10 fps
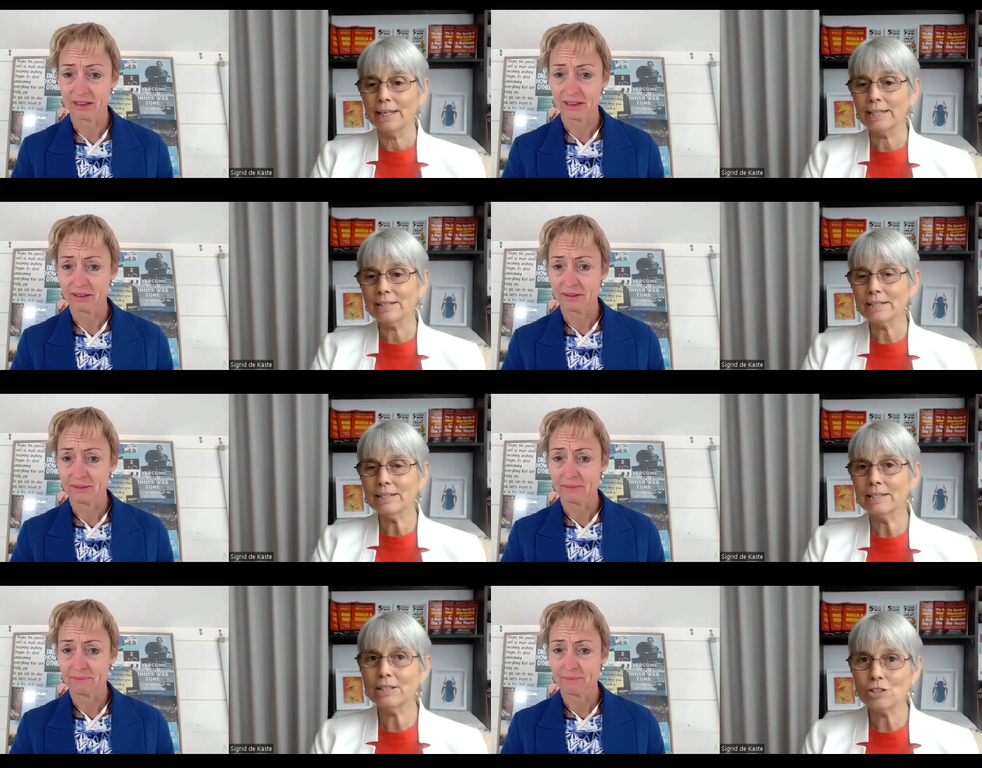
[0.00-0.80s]
Speaker 1: that's
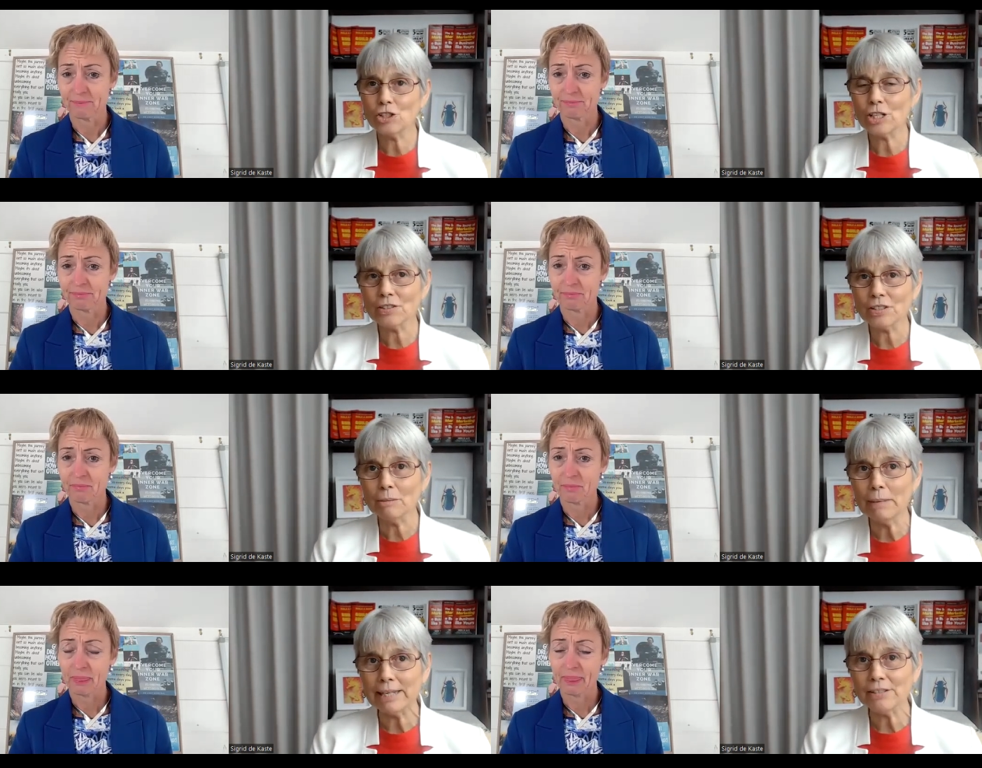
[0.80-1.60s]
it, it's just
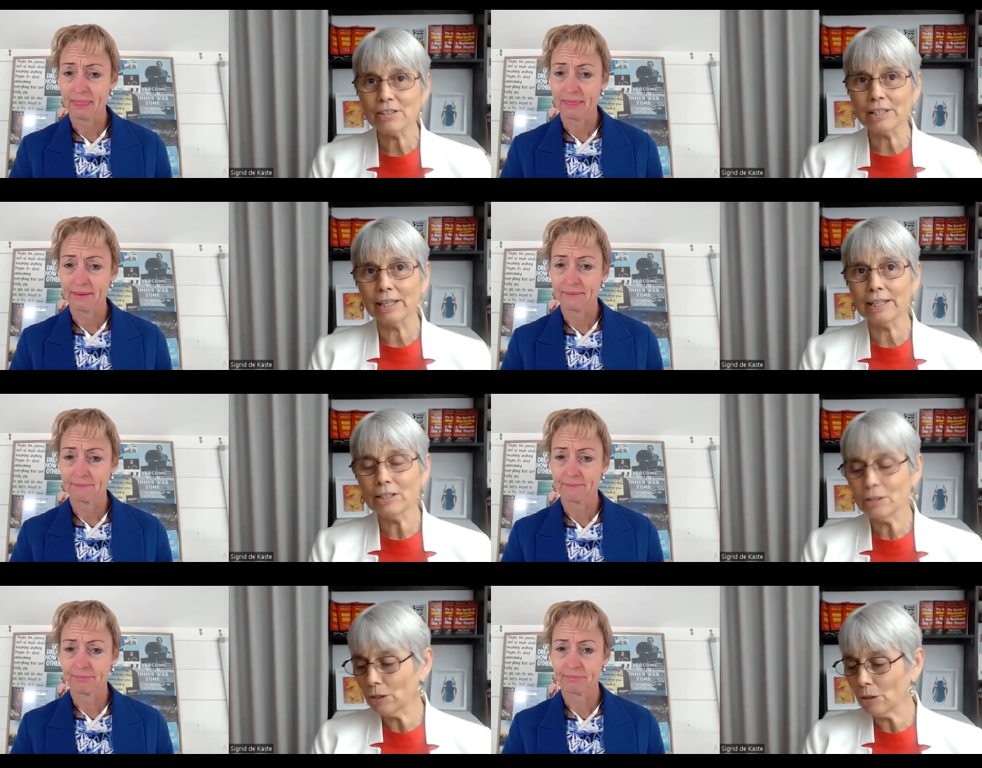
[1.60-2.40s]
amazing
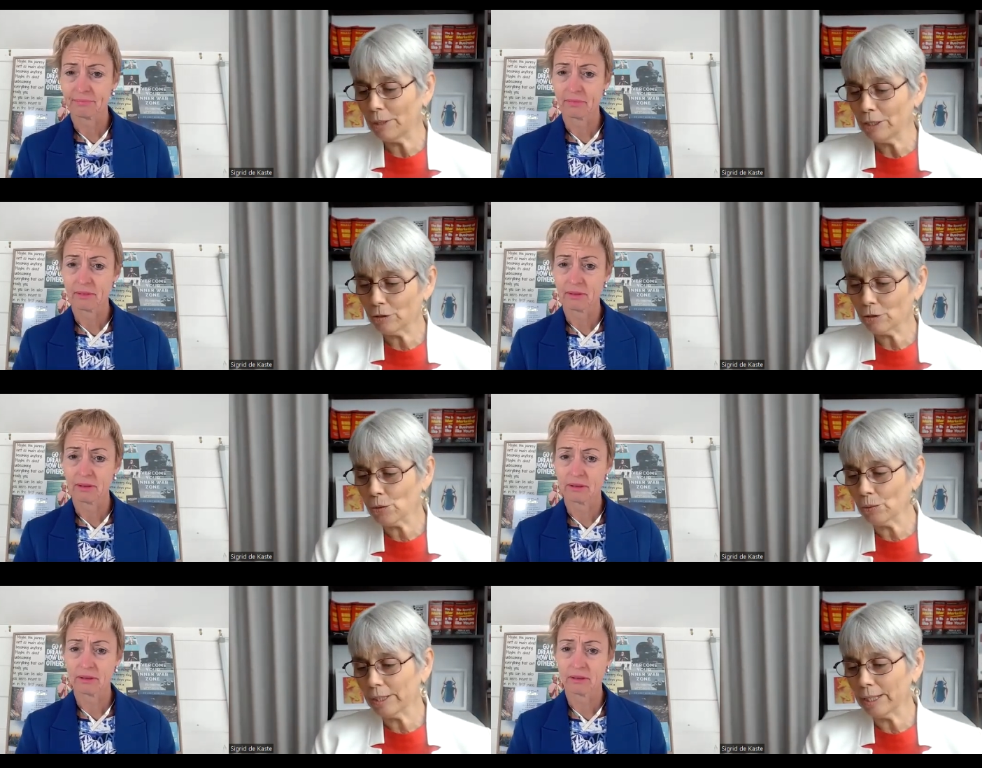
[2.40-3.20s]
and you know when you're
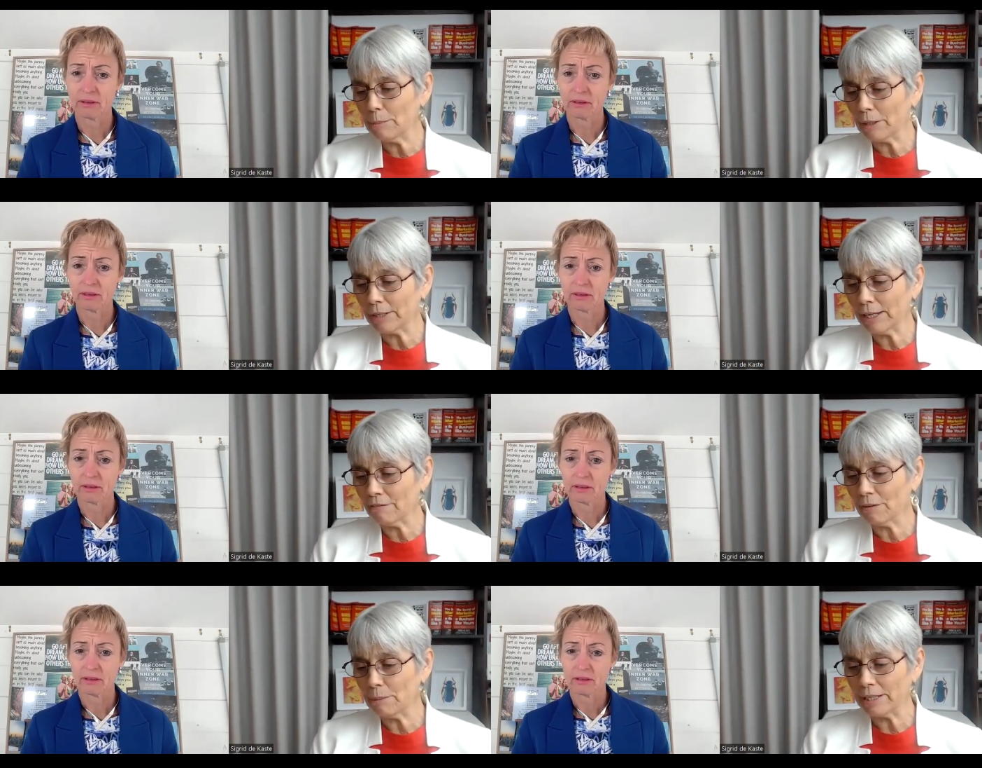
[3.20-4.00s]
talking about
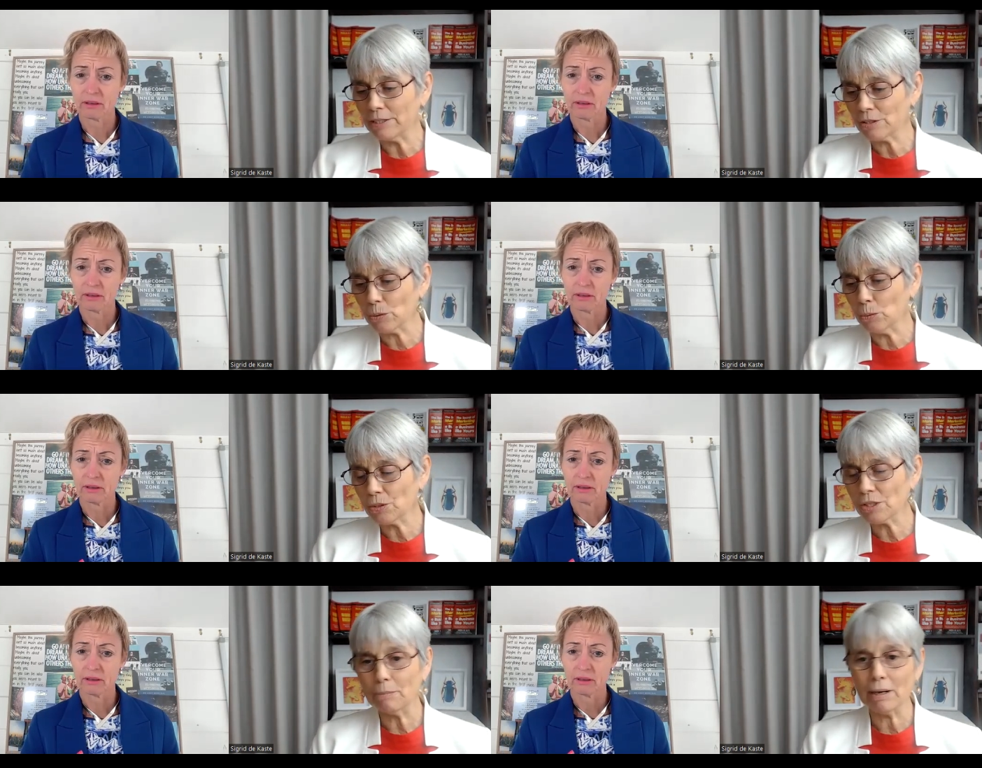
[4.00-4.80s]
everybody's
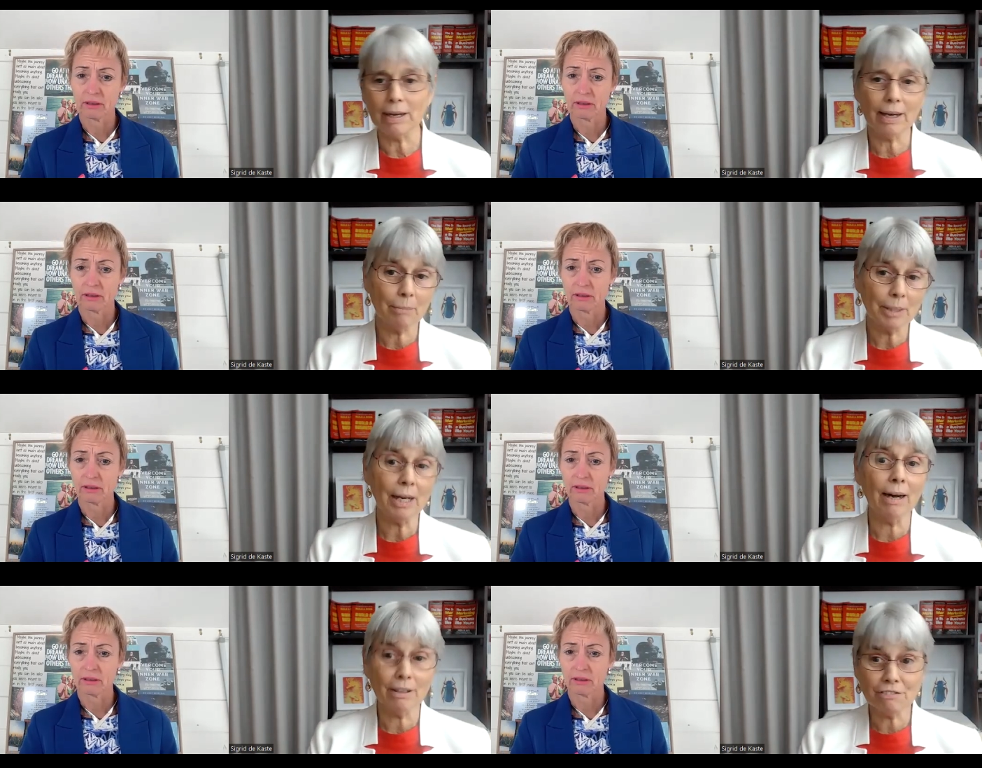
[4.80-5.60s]
awesome i i
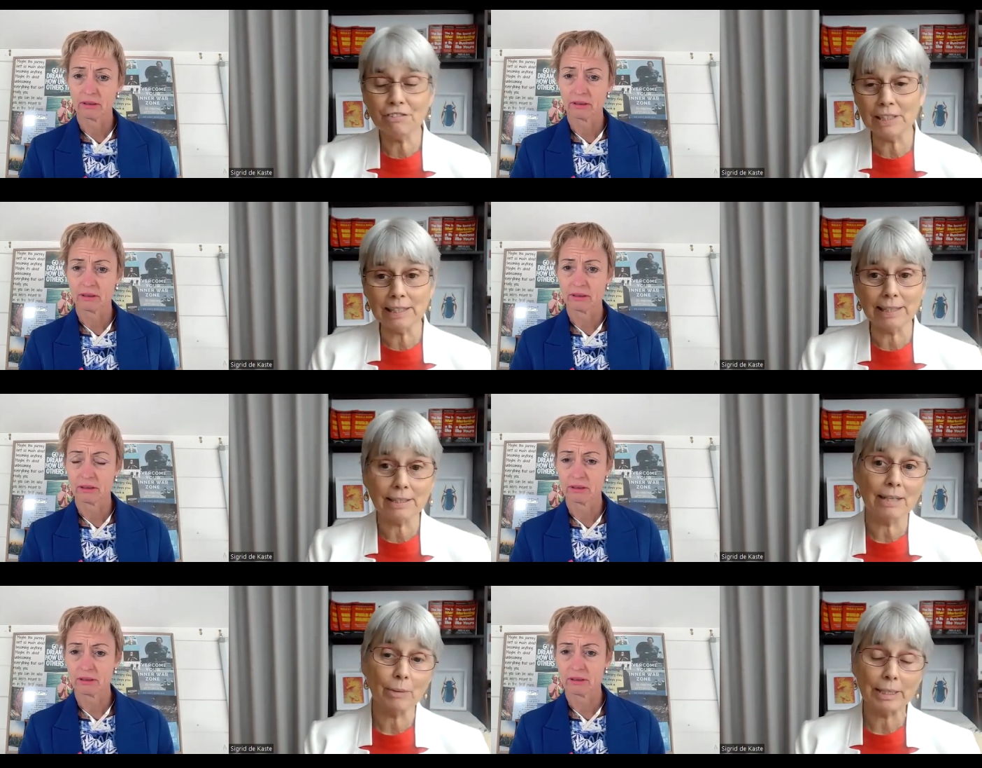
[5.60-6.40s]
mean i feel
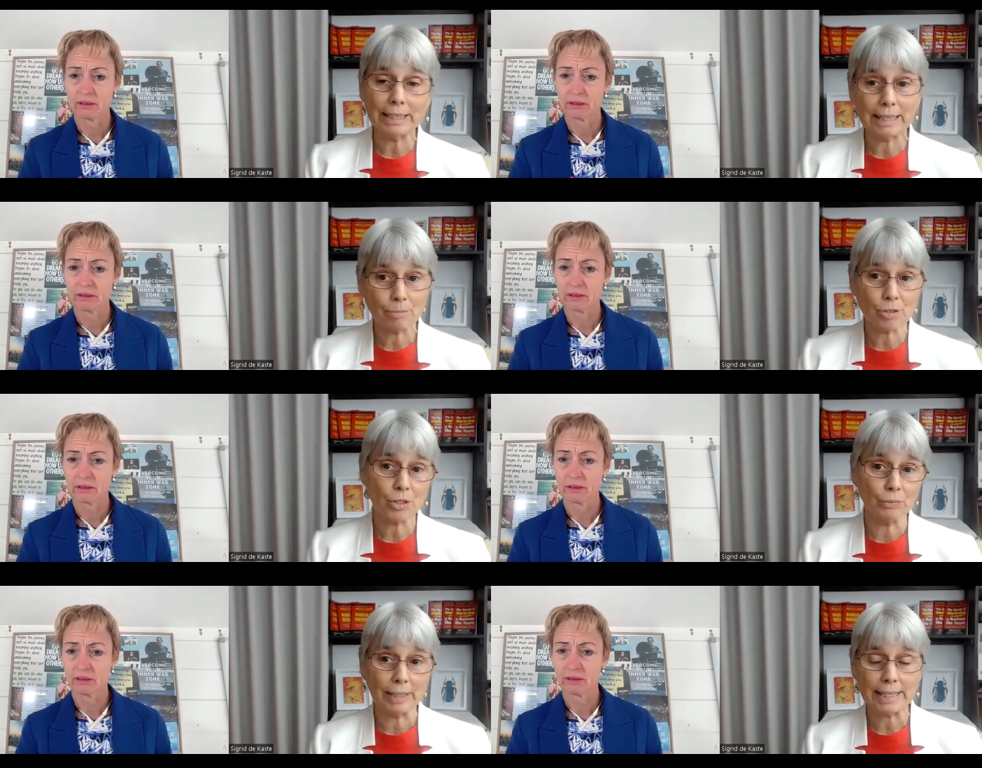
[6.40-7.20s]
like that when it comes
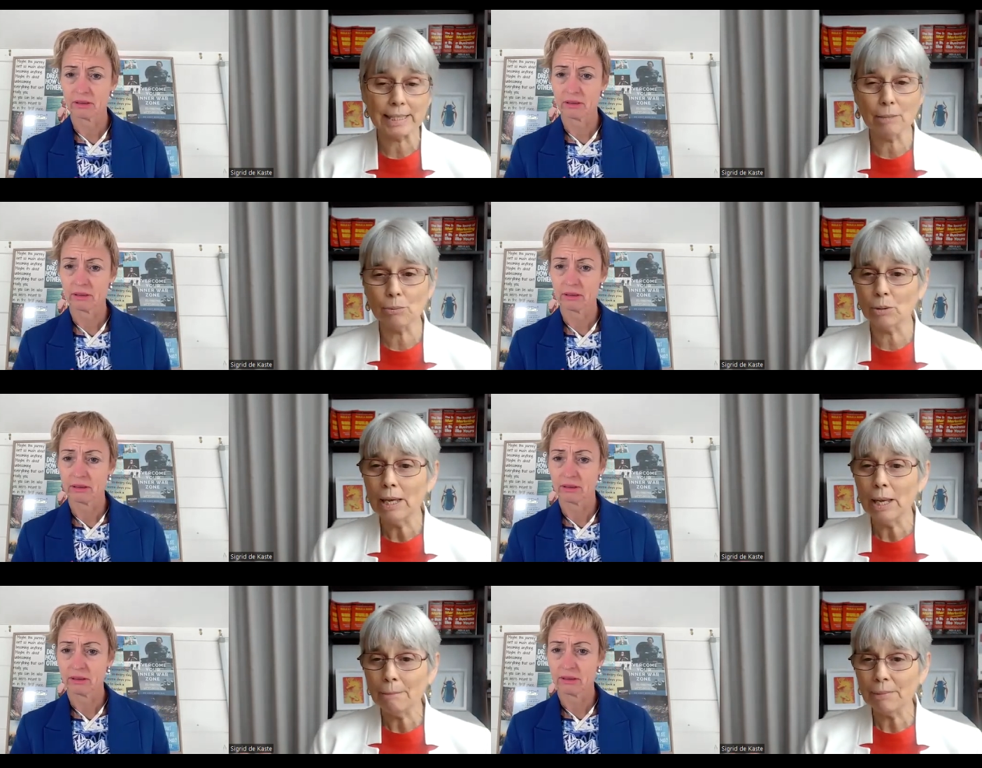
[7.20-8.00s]
to writing a book
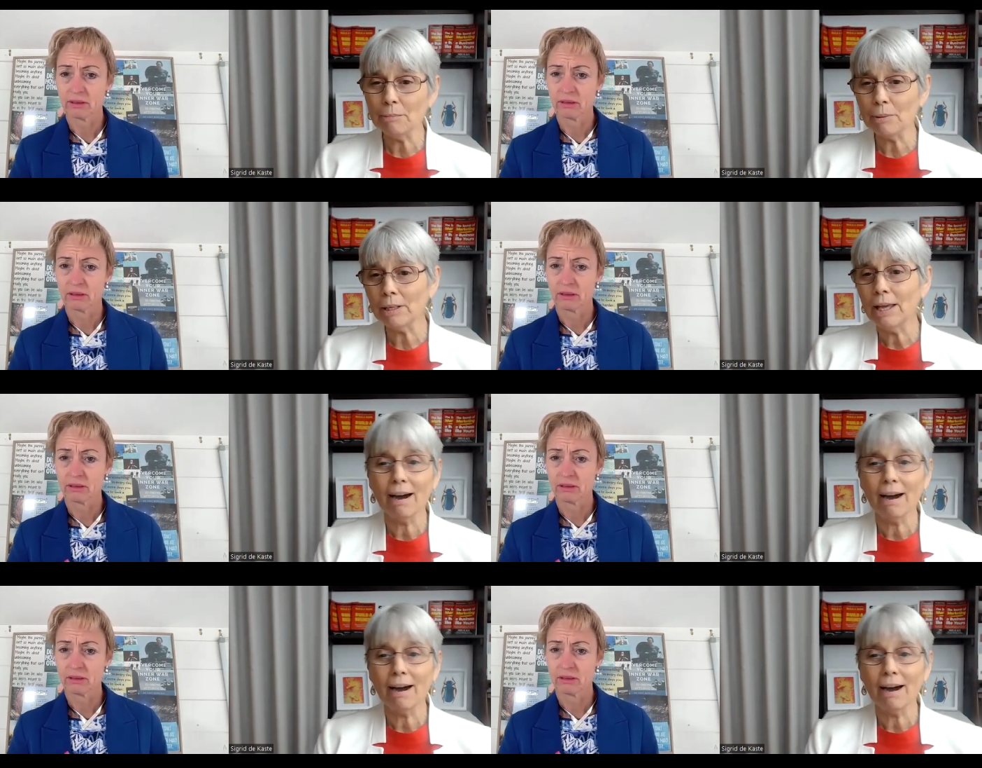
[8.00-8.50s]
people